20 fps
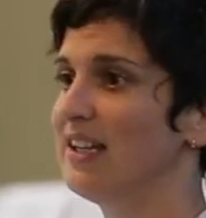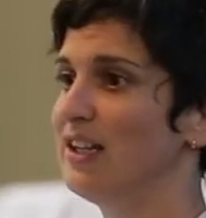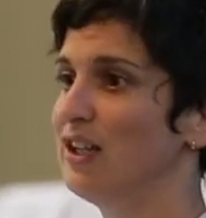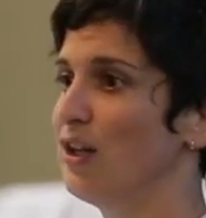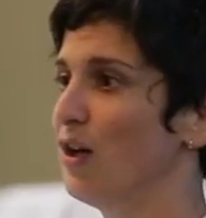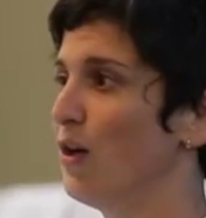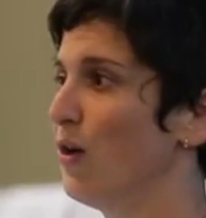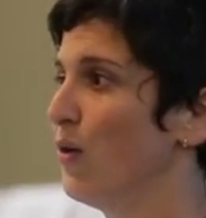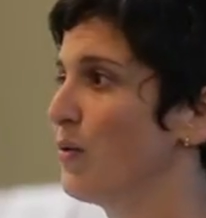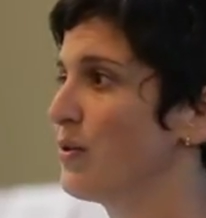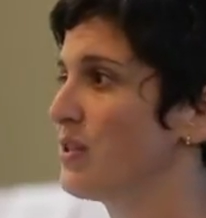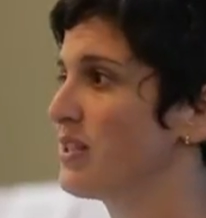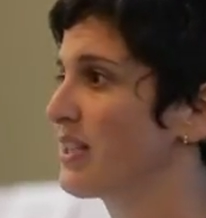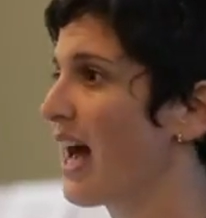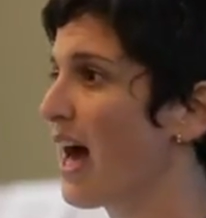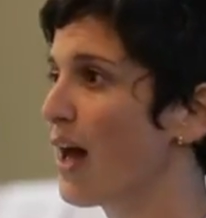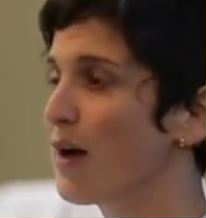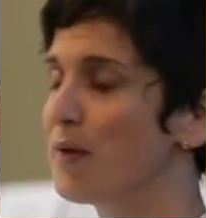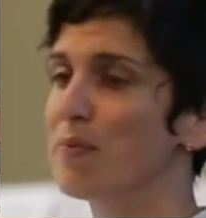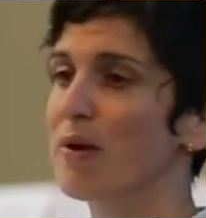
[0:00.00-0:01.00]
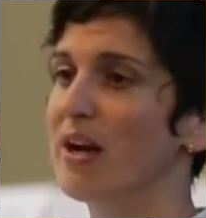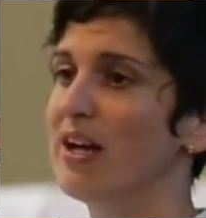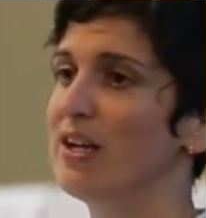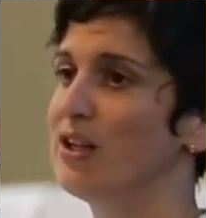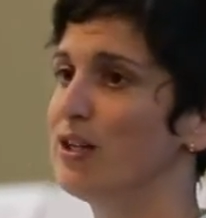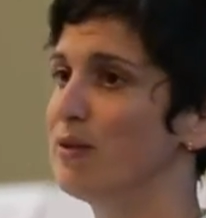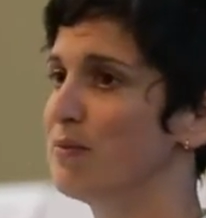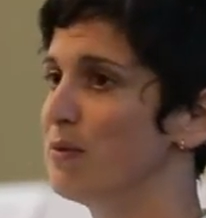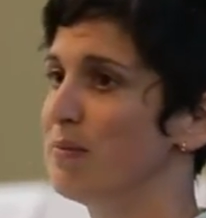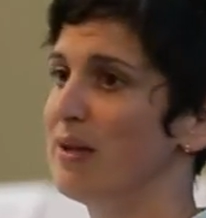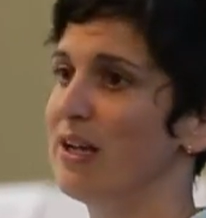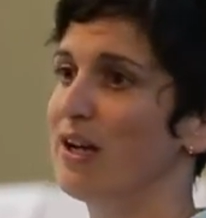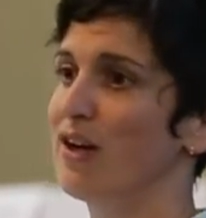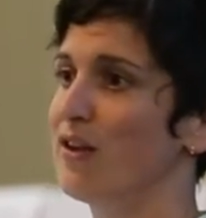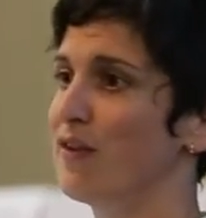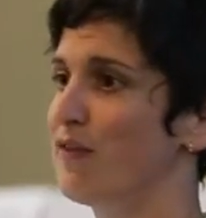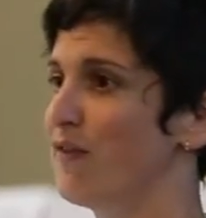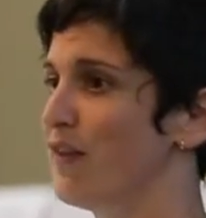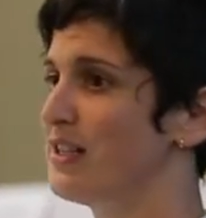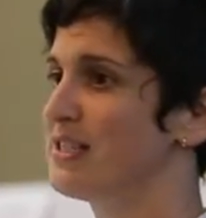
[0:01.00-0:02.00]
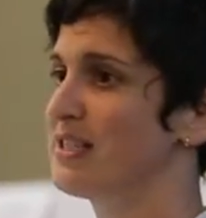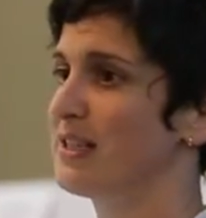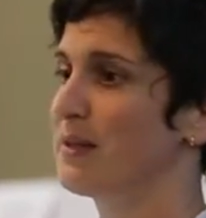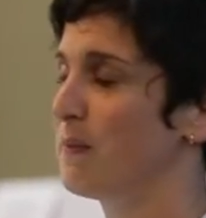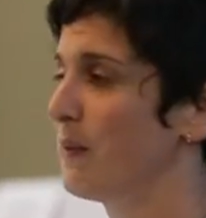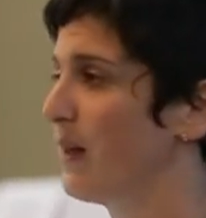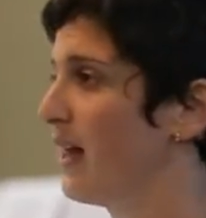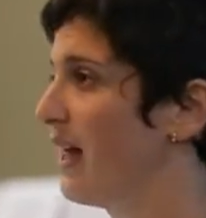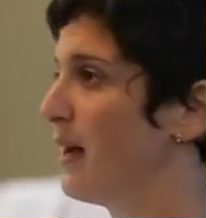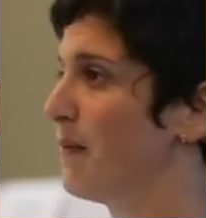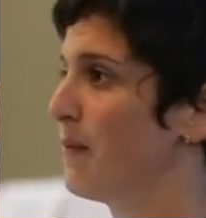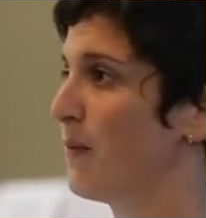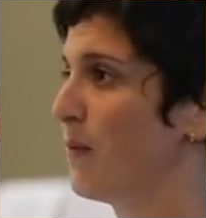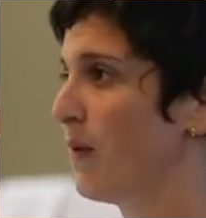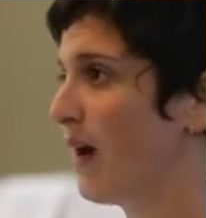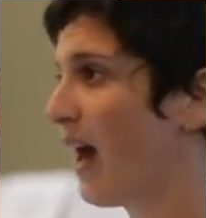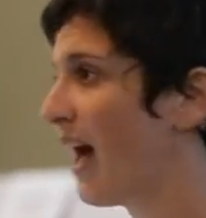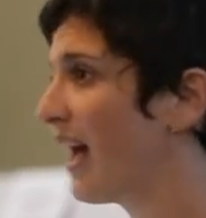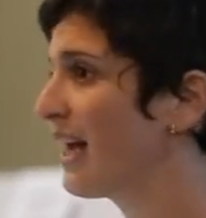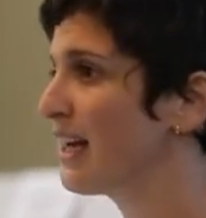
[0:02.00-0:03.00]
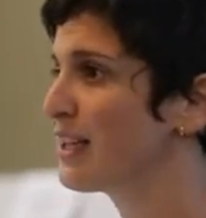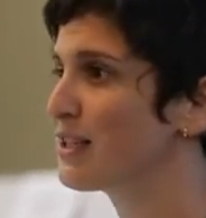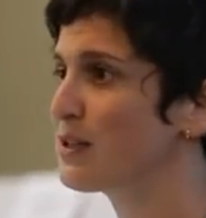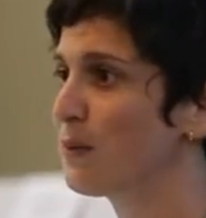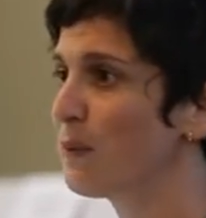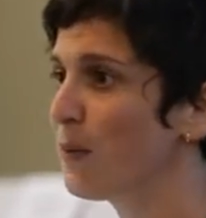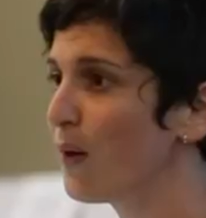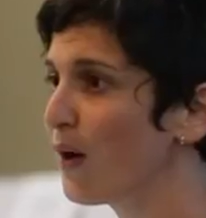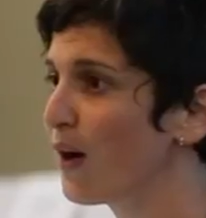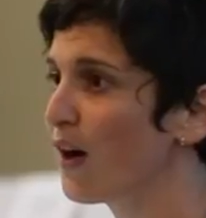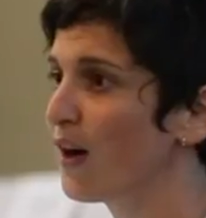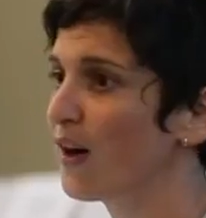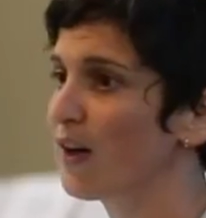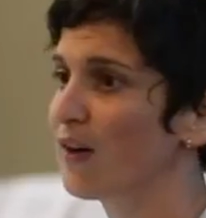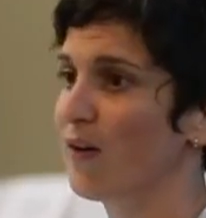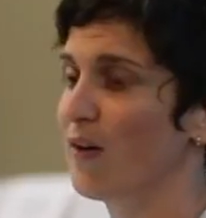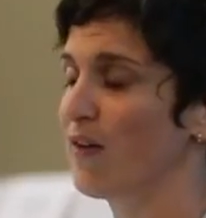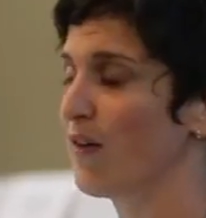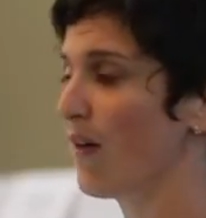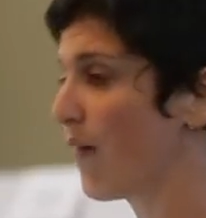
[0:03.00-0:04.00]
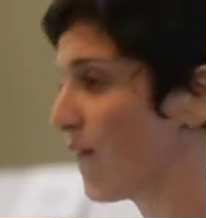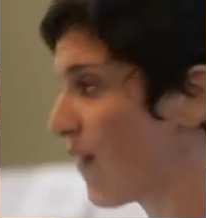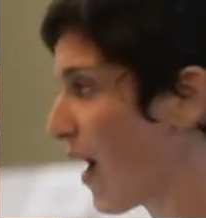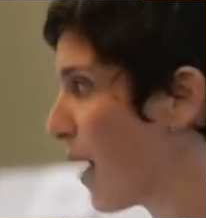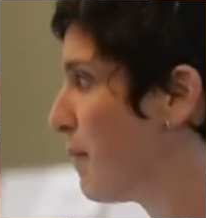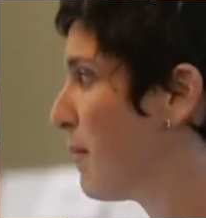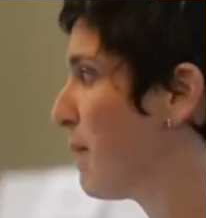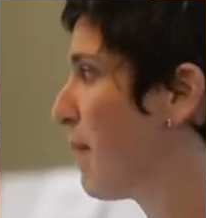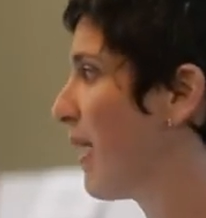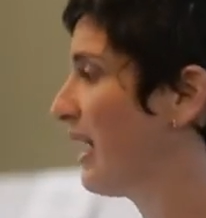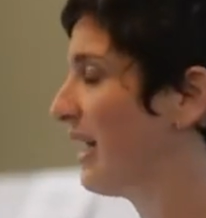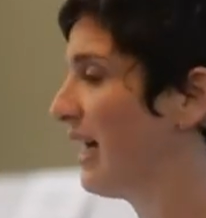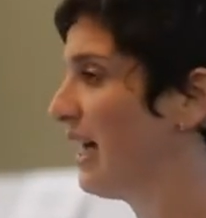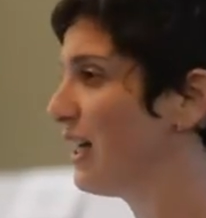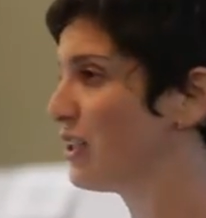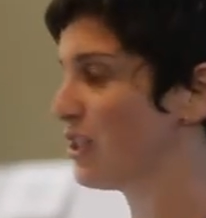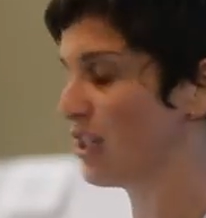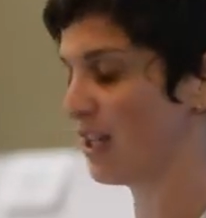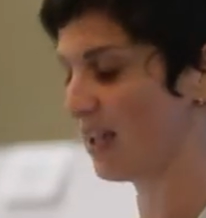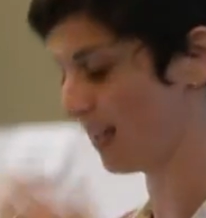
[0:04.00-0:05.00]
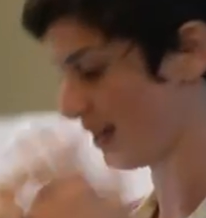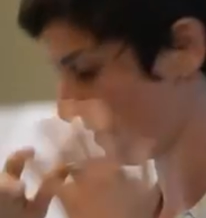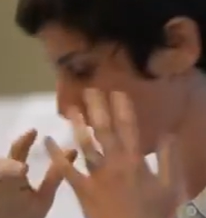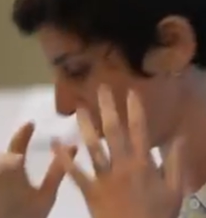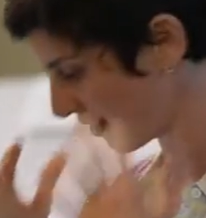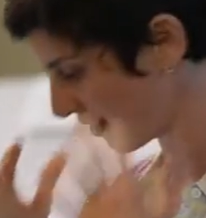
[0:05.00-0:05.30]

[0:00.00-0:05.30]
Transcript: you know, scatterbrained human being on the face of the planet. But when I get to work or if I'm in my kitchen,